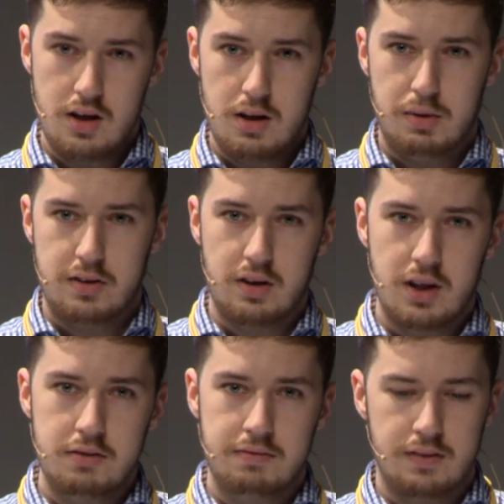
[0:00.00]
But
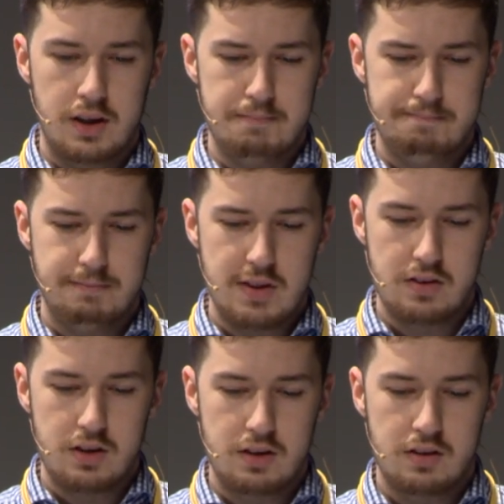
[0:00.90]
I've
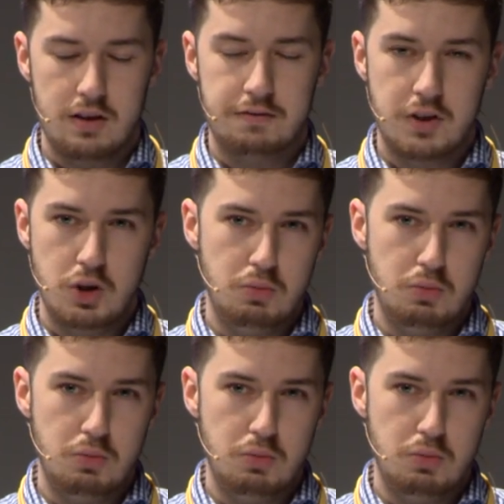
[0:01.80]
designed a few